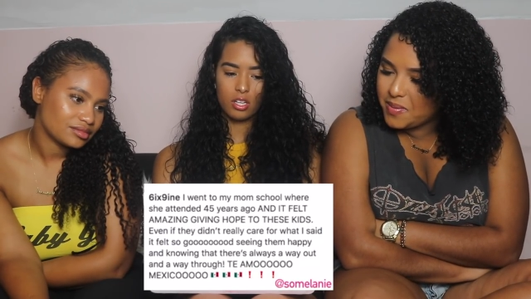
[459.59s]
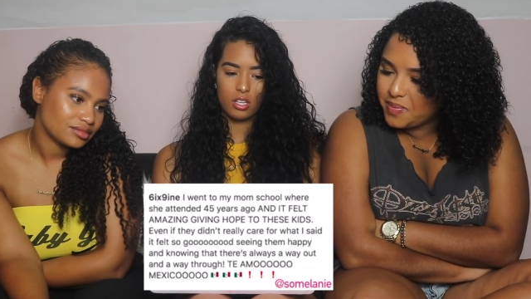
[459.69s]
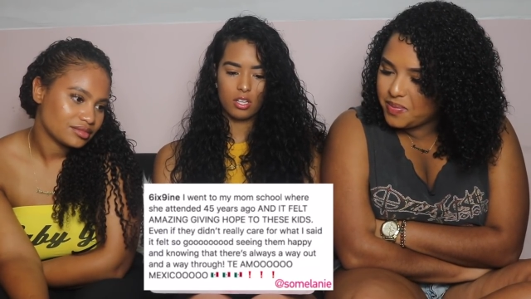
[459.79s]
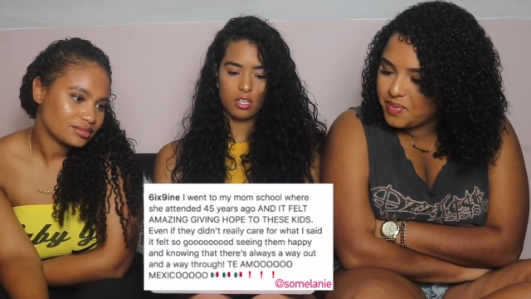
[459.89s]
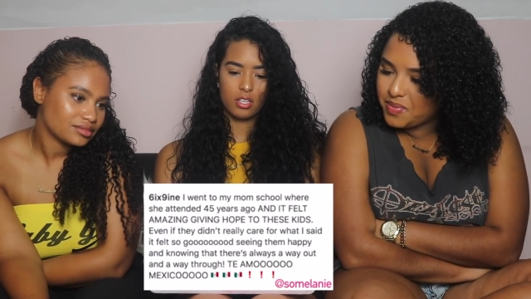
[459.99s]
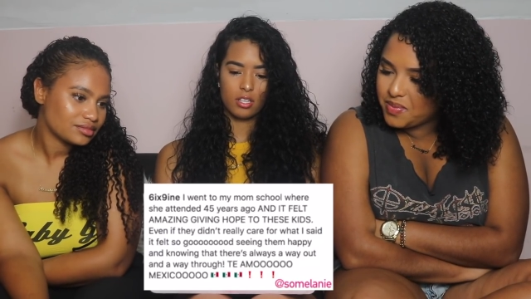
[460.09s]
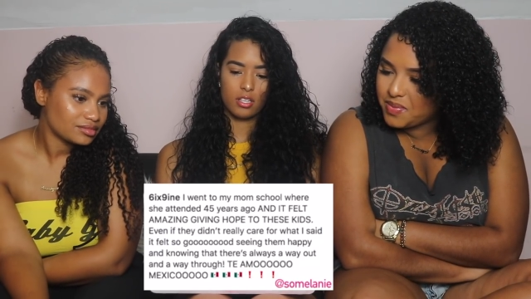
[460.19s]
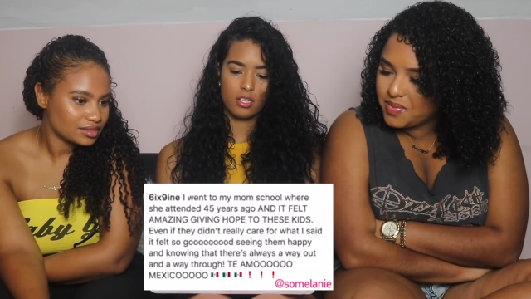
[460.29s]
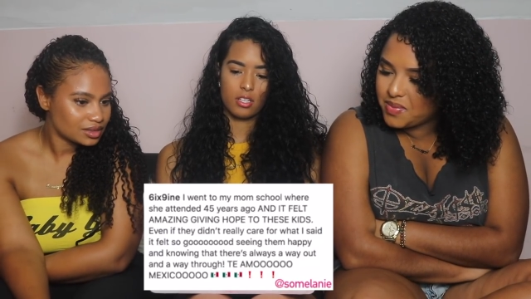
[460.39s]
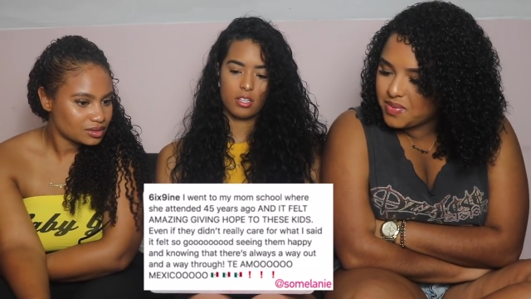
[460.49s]

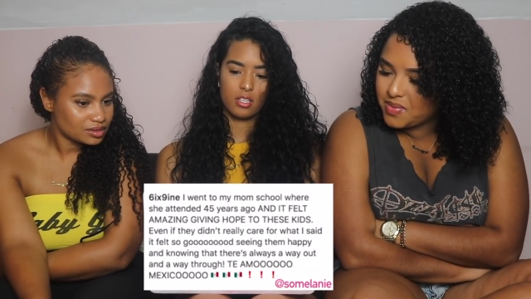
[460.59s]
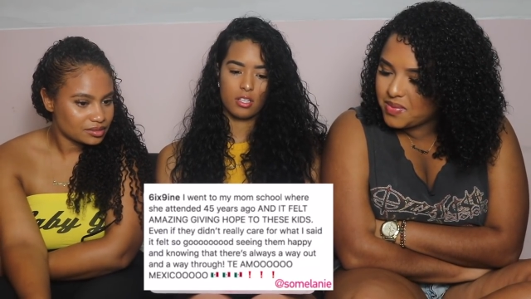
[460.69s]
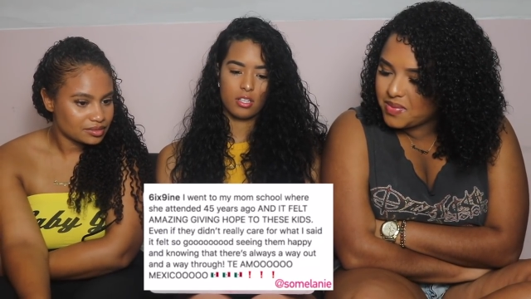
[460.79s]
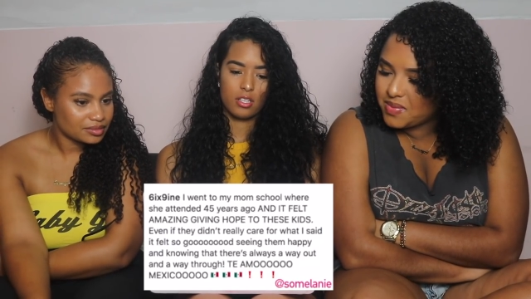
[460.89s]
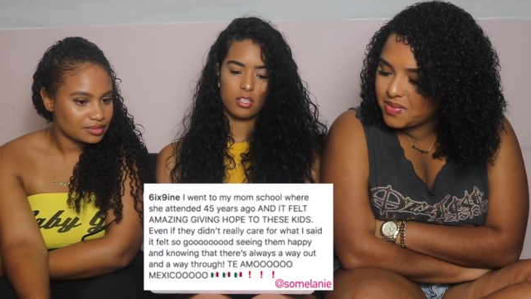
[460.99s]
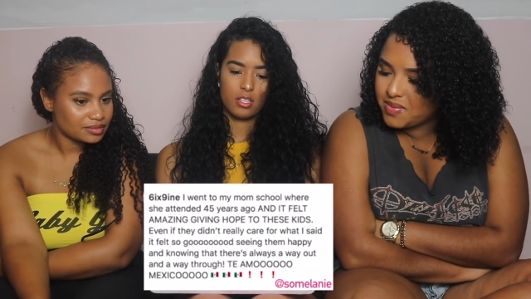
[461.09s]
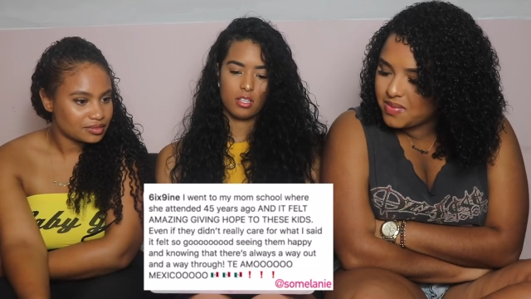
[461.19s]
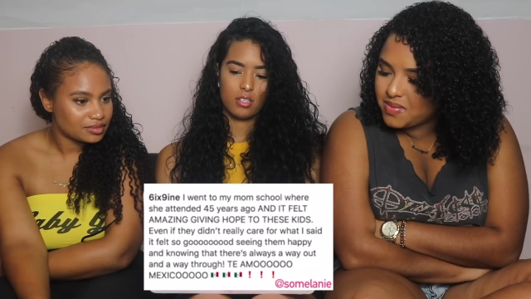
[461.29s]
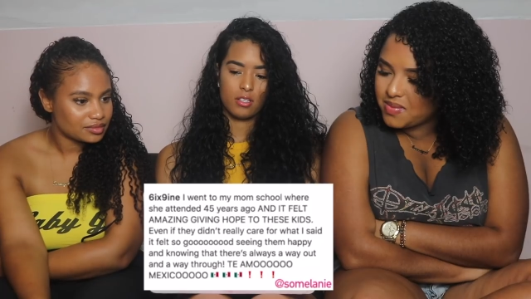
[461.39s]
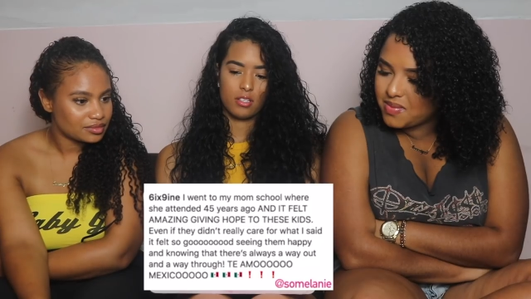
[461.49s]

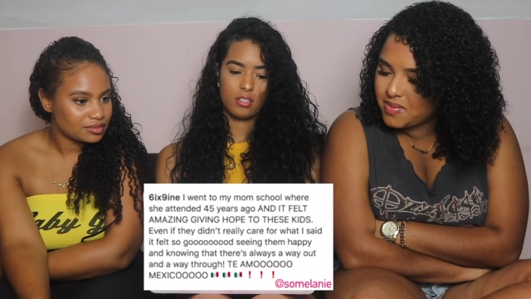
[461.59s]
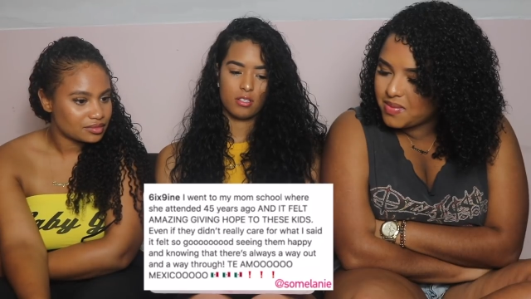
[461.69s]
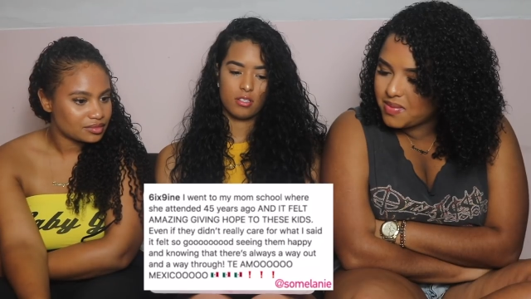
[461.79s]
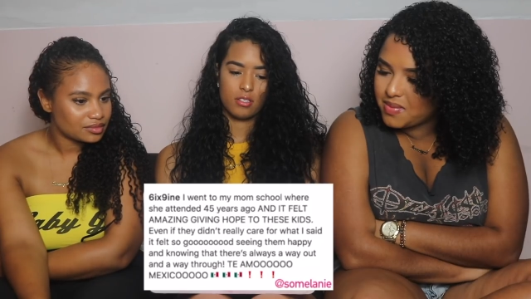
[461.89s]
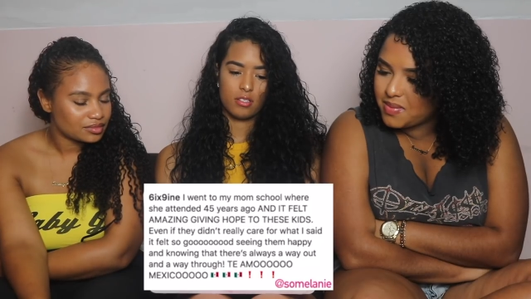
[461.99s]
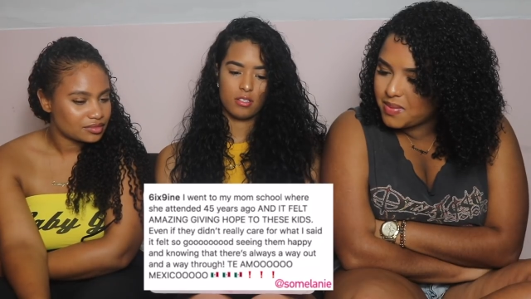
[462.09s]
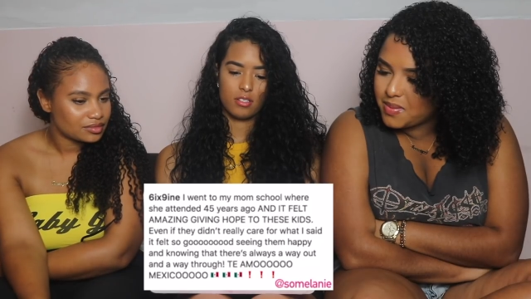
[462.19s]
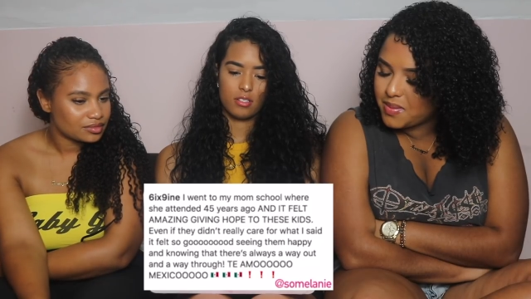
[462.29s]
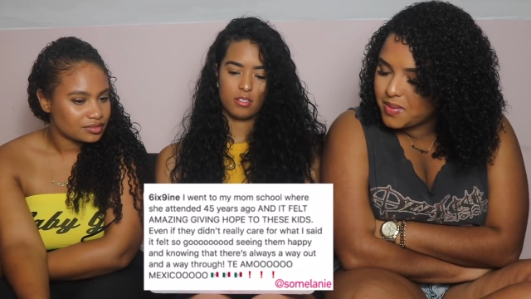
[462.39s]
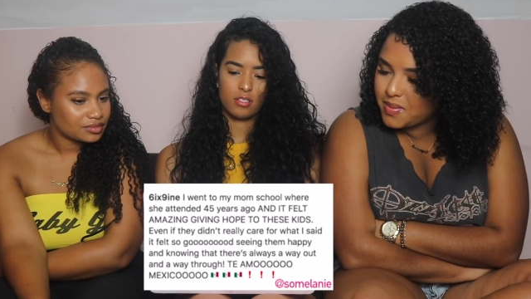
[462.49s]

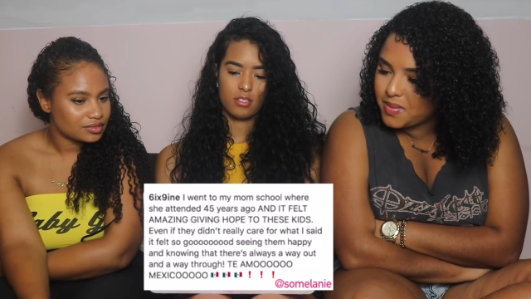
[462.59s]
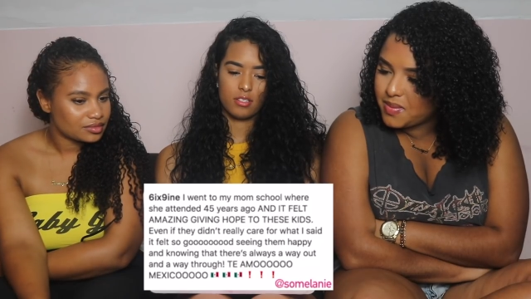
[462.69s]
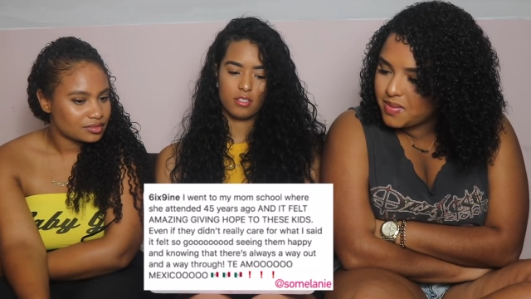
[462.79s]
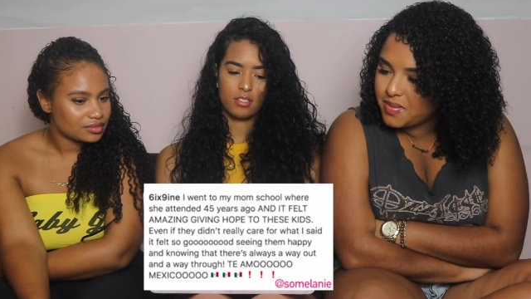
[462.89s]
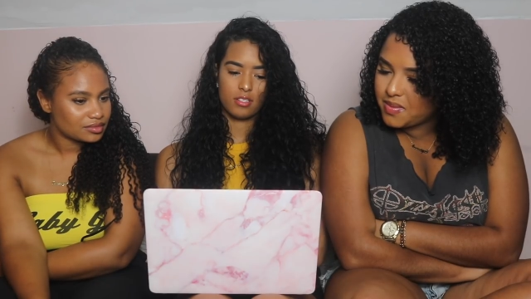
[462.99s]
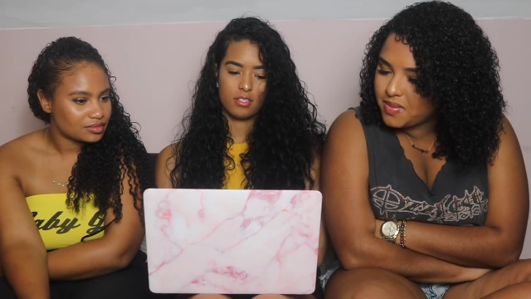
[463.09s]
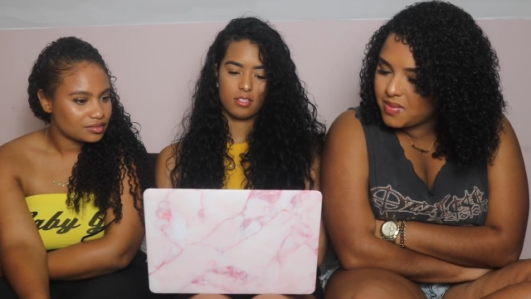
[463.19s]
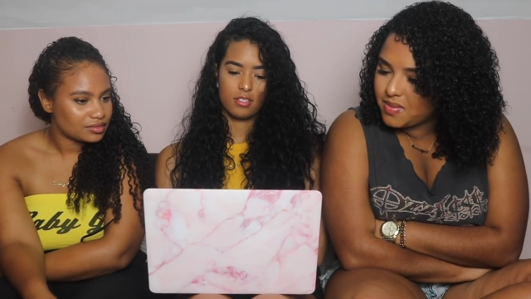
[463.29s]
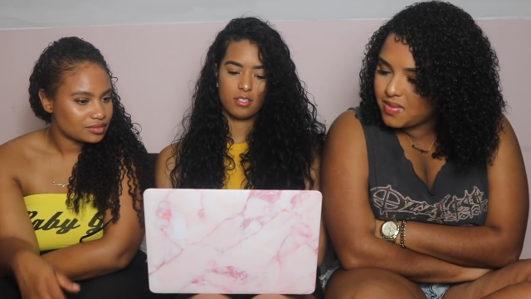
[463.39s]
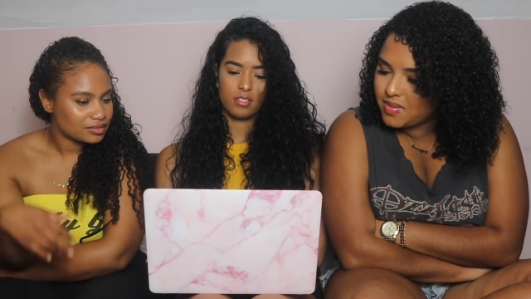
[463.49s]

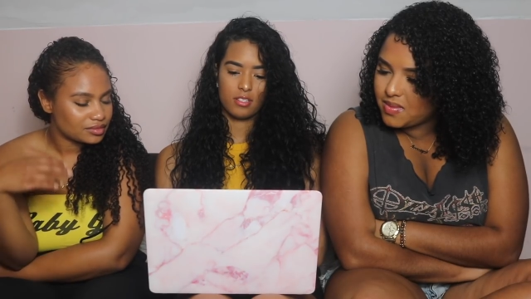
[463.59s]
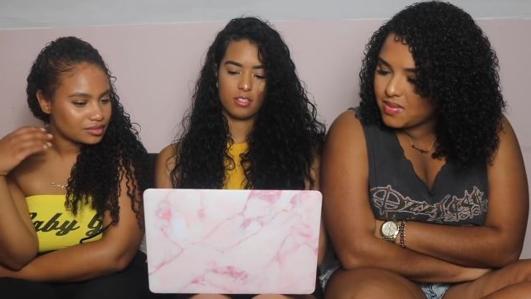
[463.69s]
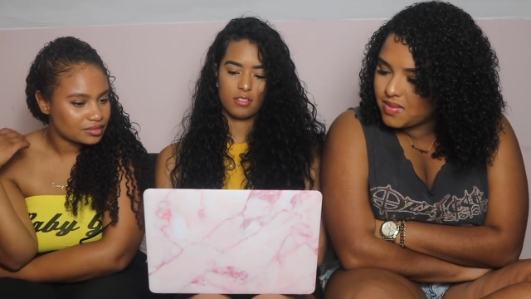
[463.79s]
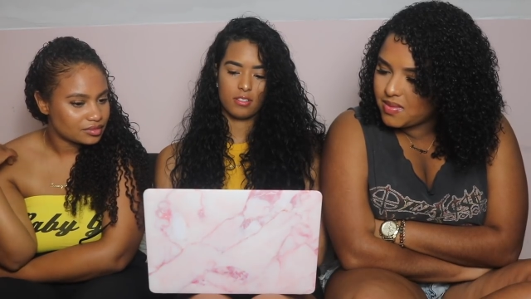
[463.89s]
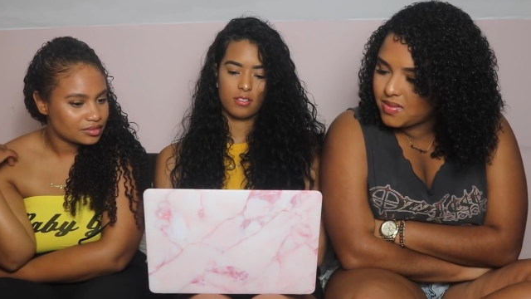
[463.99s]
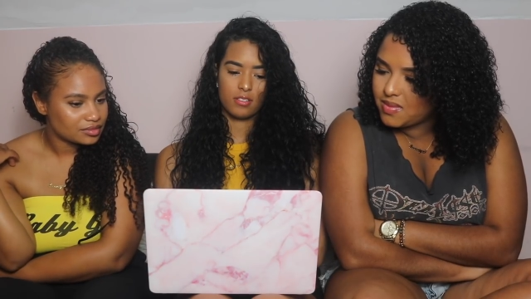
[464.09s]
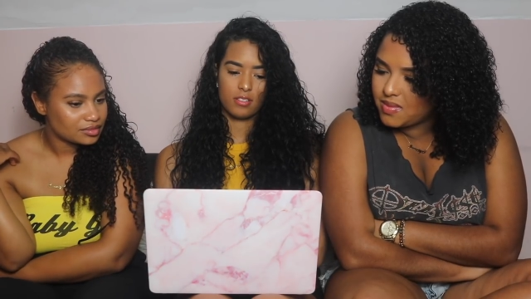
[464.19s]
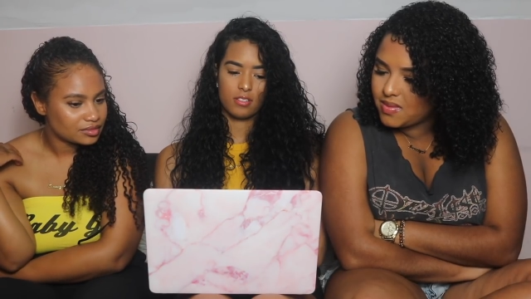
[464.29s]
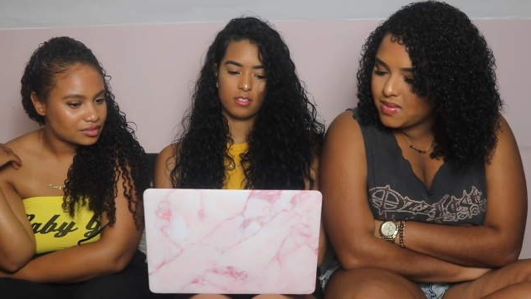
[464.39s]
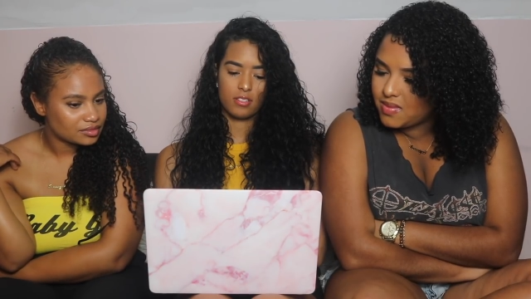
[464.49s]
No one is speaking in this clip.